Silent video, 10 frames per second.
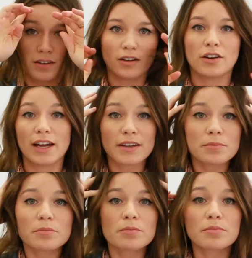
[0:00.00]
Okay,
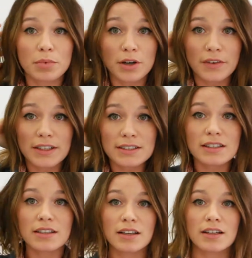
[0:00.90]
perfect.
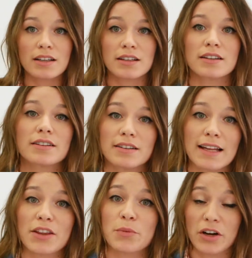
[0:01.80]

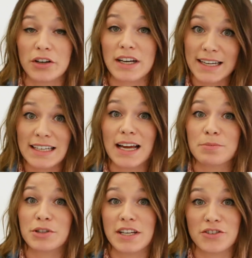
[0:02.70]
Now that we are
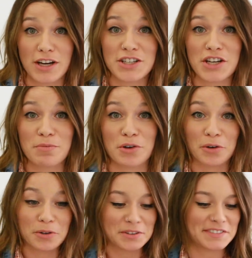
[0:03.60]
99% dry
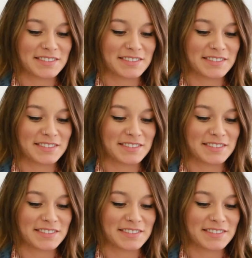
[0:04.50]
shampoo,